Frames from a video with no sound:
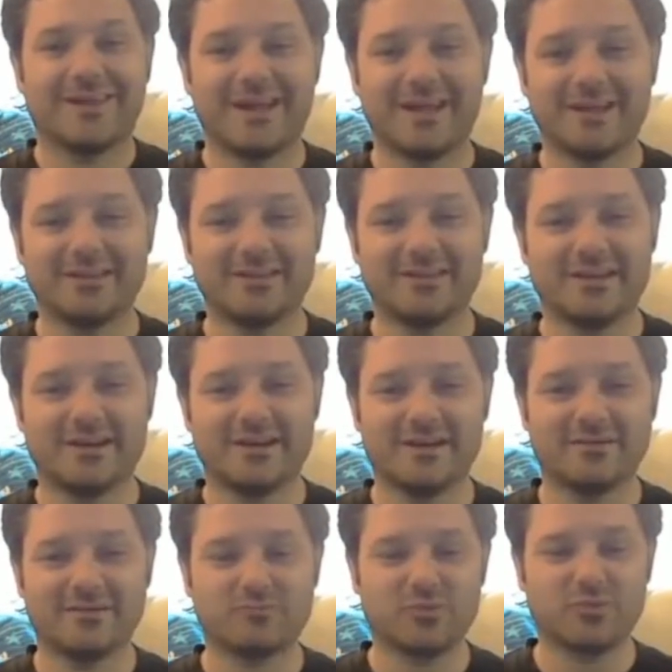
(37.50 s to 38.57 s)
and
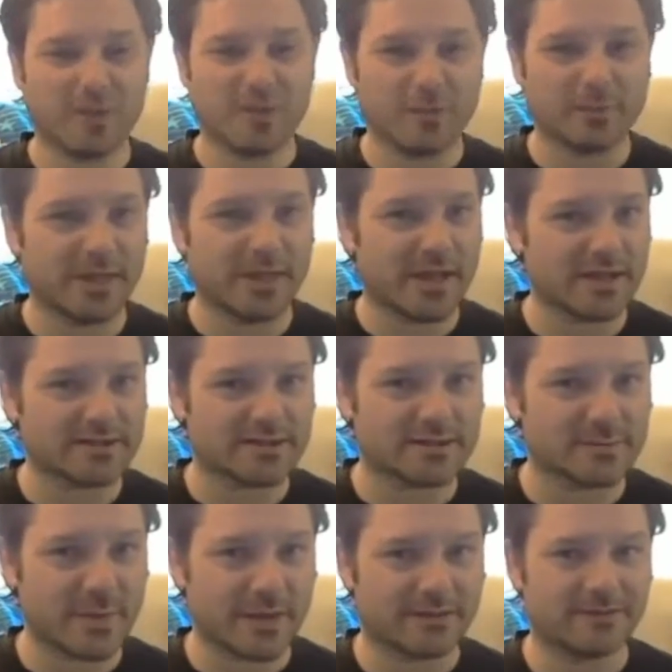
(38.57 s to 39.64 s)
probably as
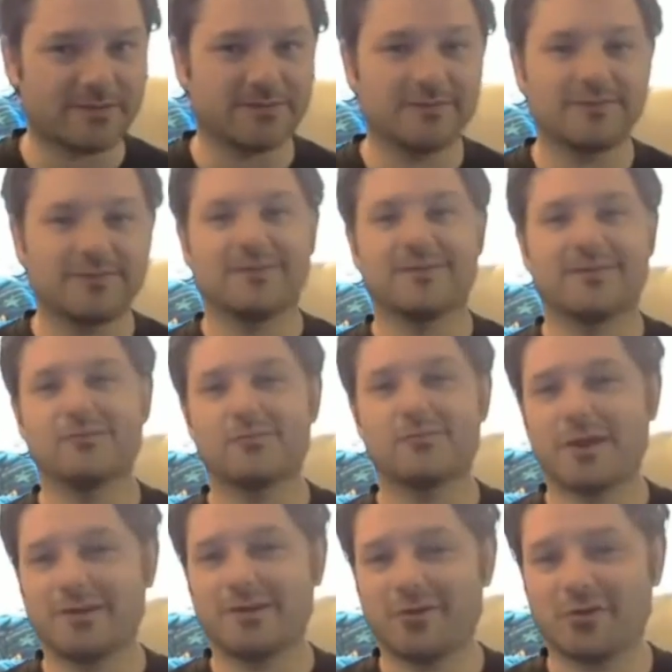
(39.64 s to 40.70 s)
expected,
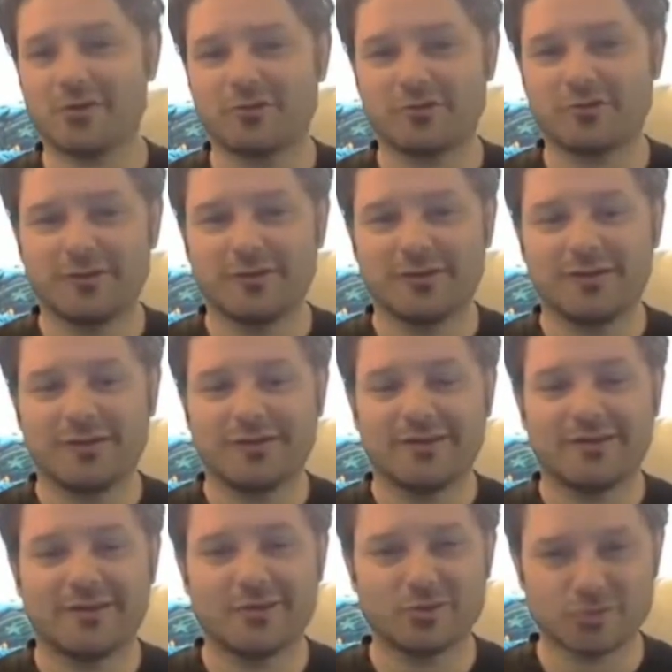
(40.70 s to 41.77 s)
many of us
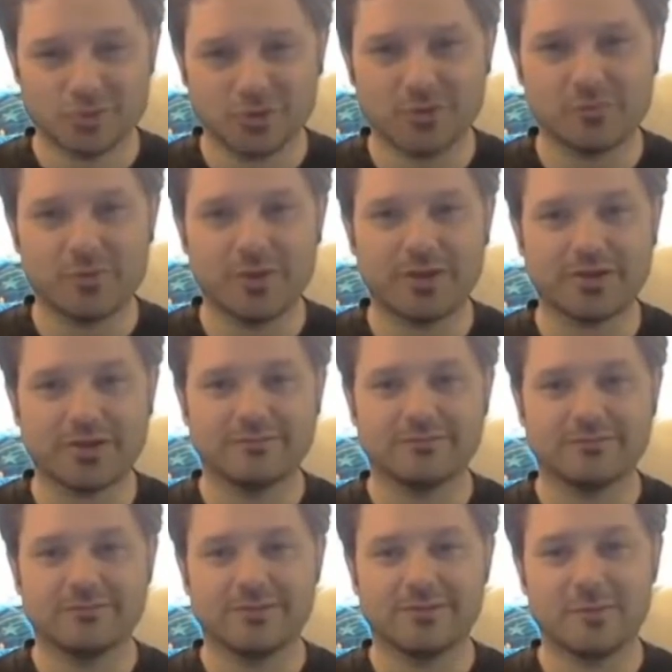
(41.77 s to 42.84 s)
are still complaining
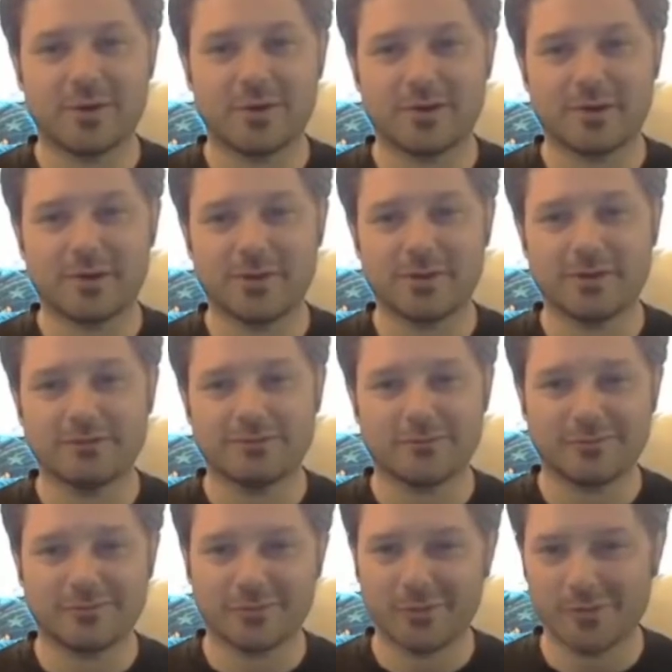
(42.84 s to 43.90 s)
about how bad this
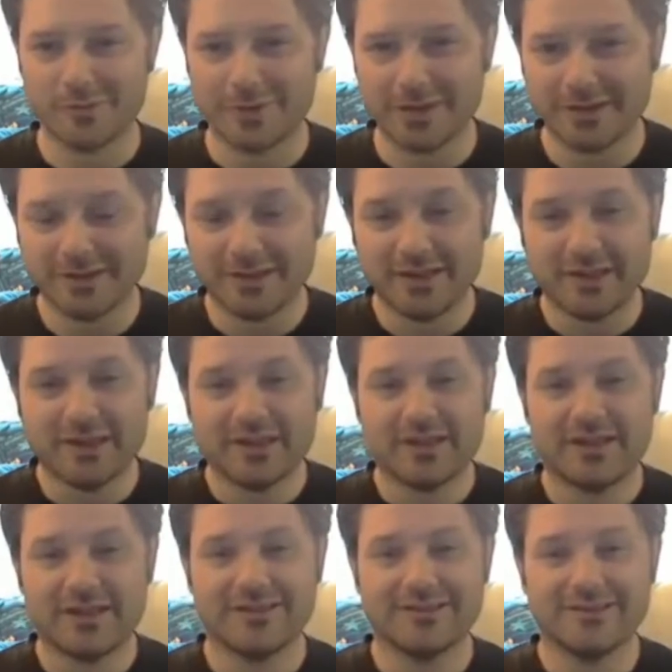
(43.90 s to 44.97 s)
movie's going to be.
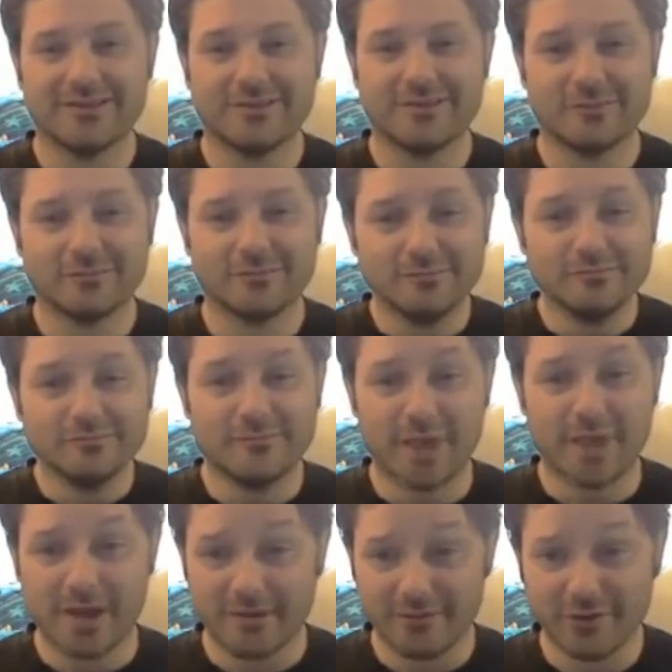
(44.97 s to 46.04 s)
And
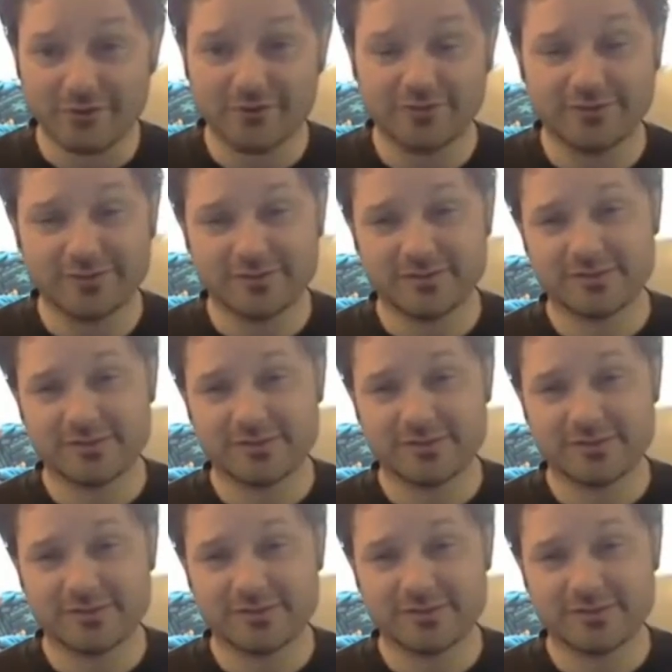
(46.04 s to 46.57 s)
many of us,